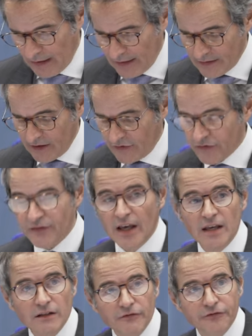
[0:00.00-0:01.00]
and the
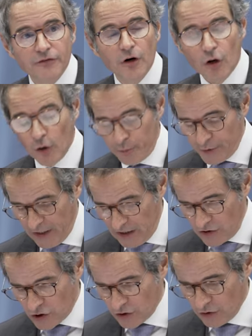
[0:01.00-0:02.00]
safe
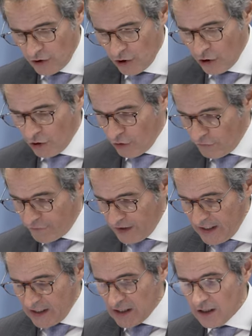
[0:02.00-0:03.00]
operation of
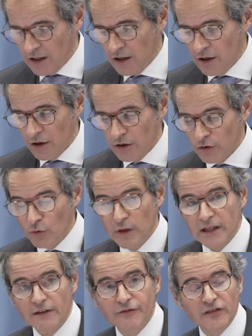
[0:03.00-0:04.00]
any
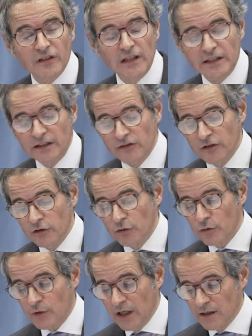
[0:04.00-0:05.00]
nuclear facilities in
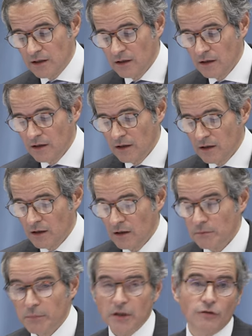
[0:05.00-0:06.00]
Ukraine,
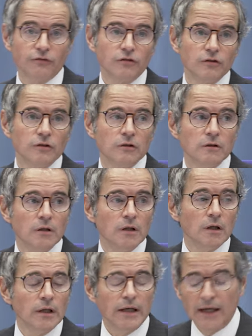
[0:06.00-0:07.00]
because
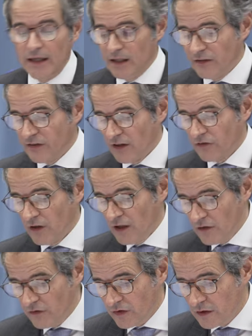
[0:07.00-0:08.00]
any such
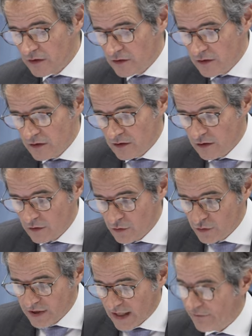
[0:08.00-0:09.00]
incident
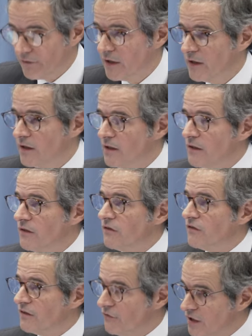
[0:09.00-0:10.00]
could have
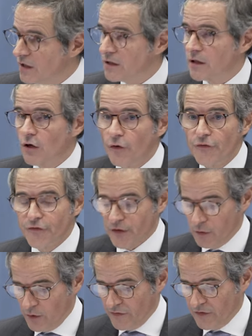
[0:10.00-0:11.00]
severe
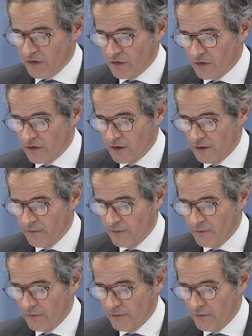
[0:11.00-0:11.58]
consequences